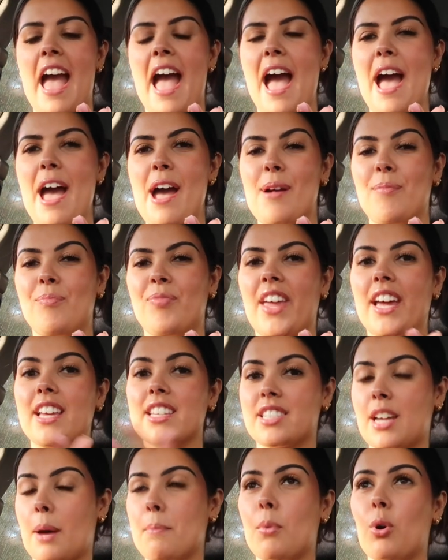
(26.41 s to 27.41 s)
At
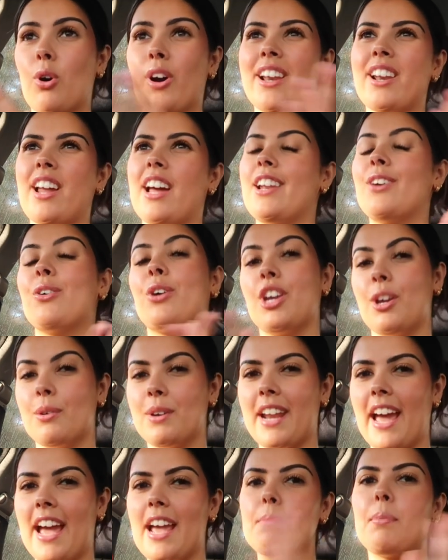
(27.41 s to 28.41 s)
some point, like a little
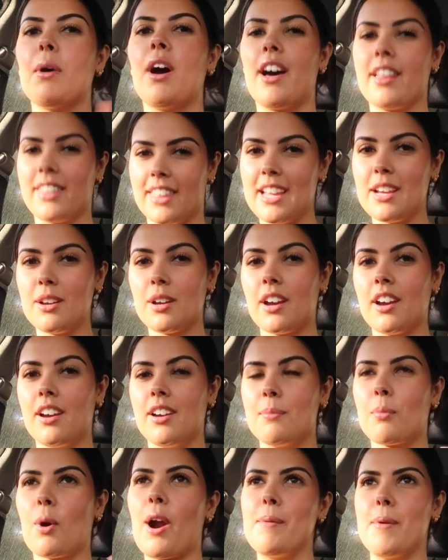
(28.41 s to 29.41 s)
Q&A, but I think
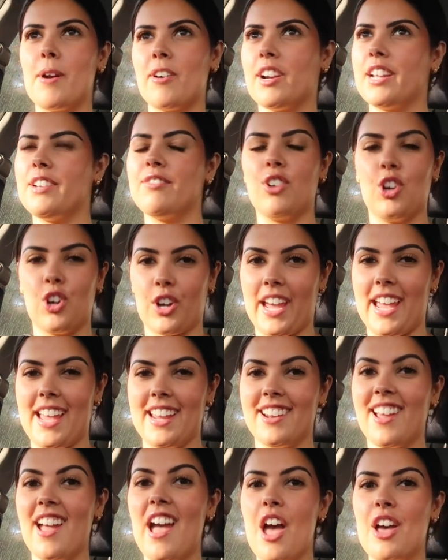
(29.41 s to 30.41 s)
primarily
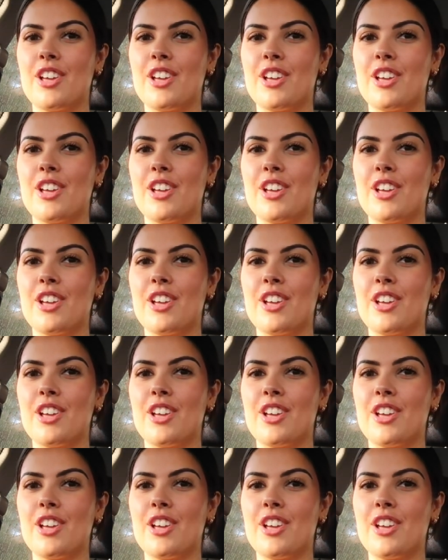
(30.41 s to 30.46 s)
vlogging.